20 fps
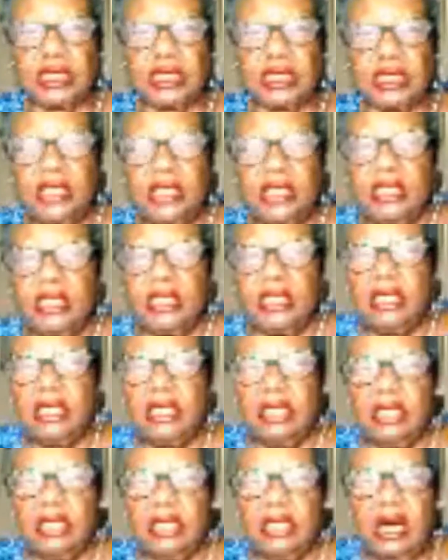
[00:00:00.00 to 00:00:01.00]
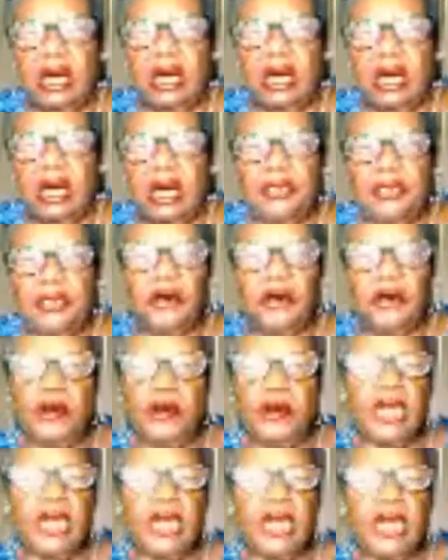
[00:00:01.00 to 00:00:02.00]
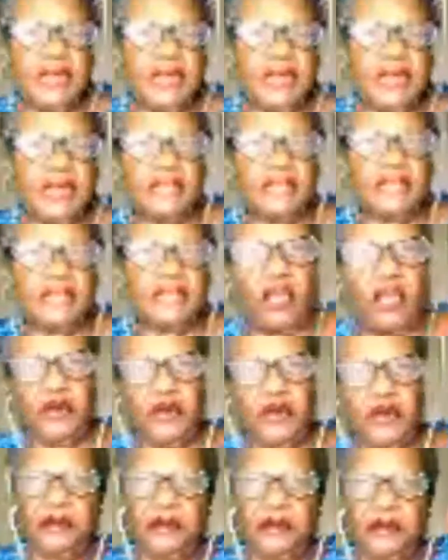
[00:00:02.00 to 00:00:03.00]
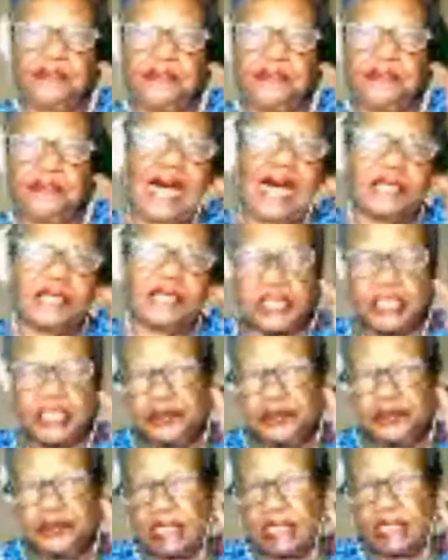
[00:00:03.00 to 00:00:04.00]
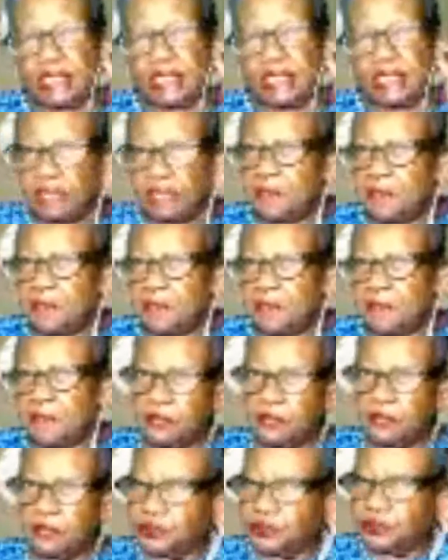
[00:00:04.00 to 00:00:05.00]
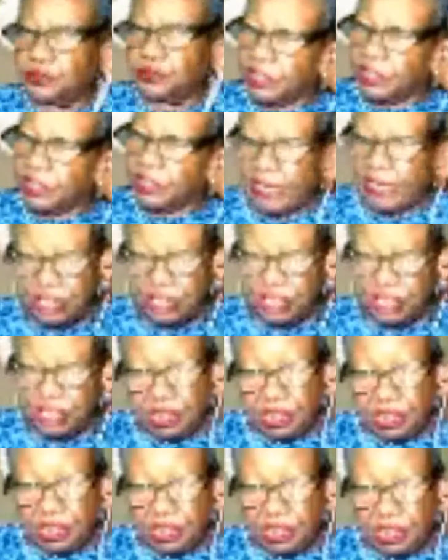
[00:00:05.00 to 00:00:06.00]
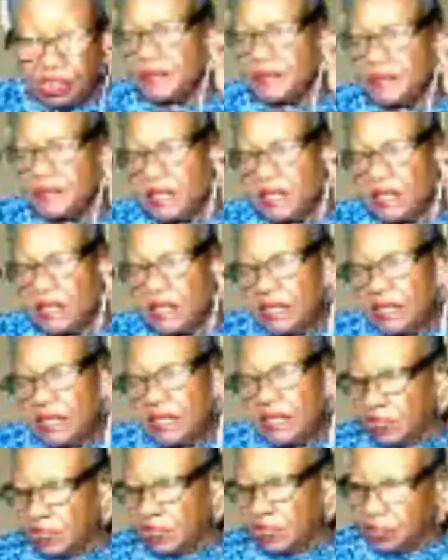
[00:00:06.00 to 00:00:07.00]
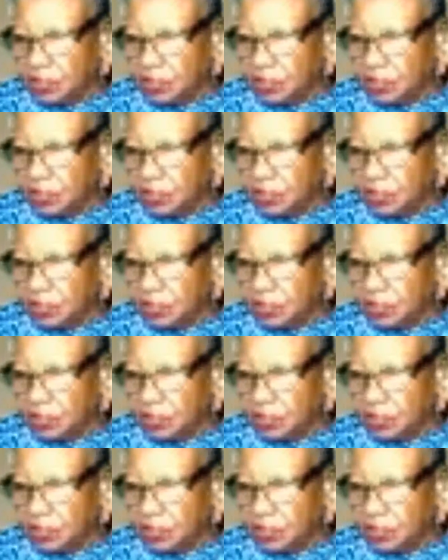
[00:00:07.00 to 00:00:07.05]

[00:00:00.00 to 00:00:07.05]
nor our events from here. I'll just use this as my personal station, just to